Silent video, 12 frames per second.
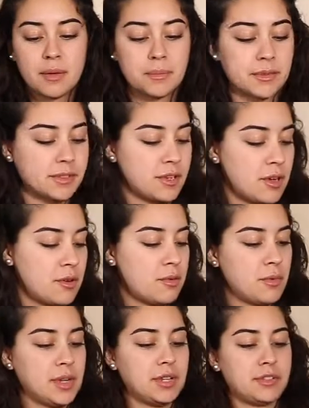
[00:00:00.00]
So
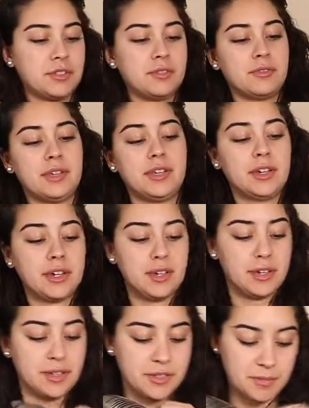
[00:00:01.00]
what you do here
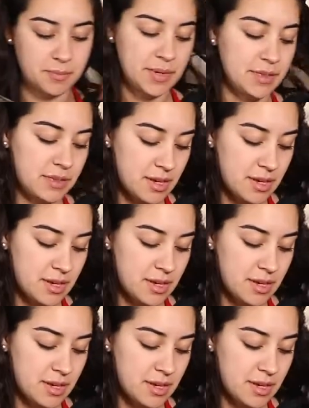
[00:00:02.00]
is you beat